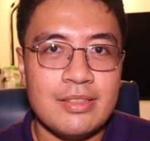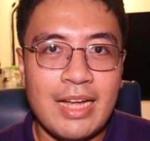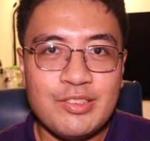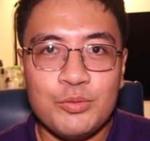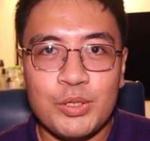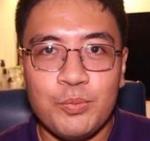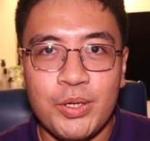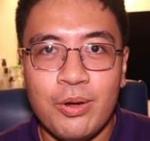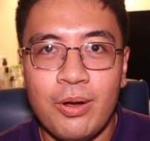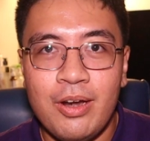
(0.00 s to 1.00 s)
That's what we
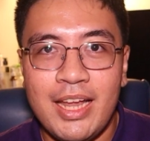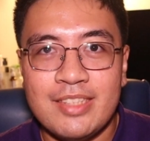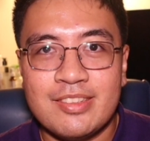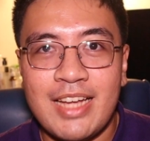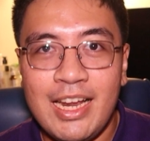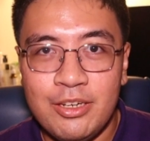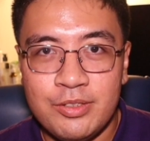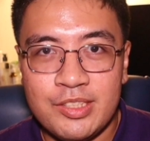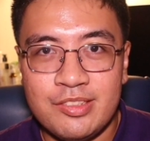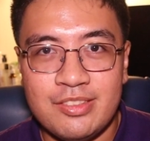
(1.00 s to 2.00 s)
call as
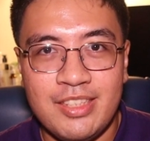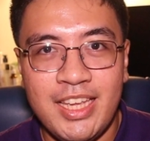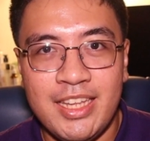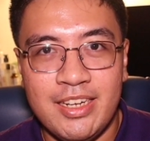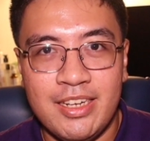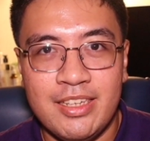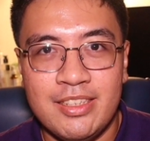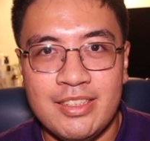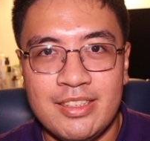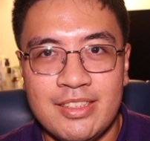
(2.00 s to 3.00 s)
calories in.
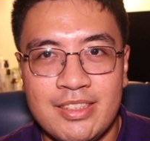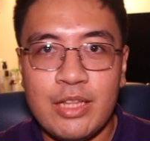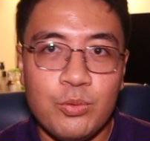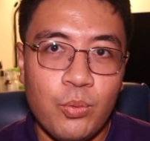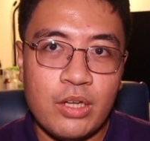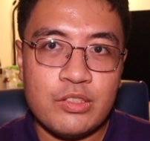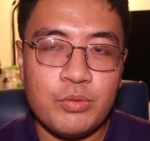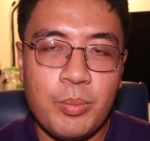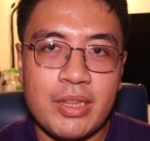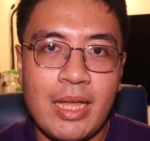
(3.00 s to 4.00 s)
And
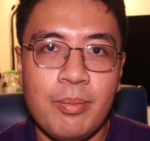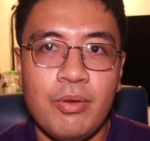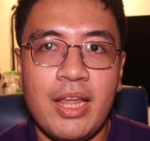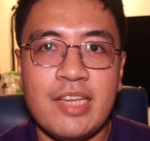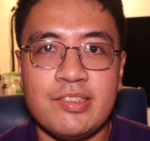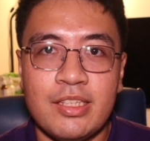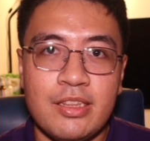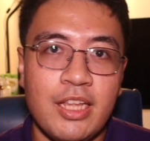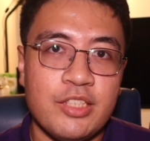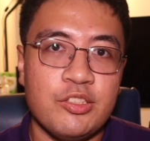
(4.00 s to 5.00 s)
once we metabolize
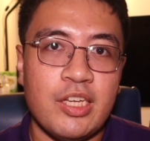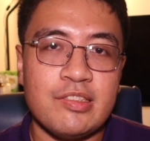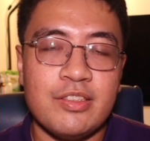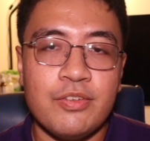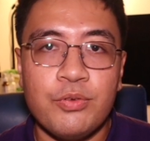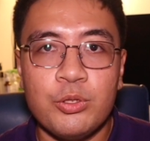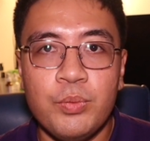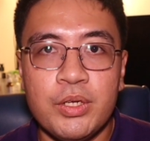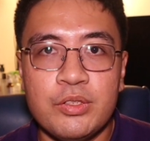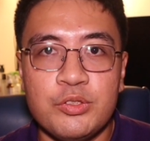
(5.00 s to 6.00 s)
and digest the food
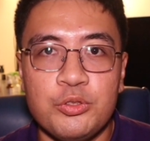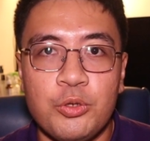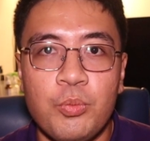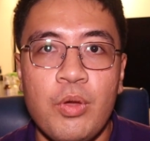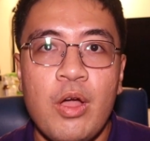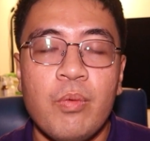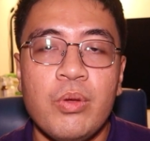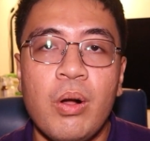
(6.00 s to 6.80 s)
we consume, we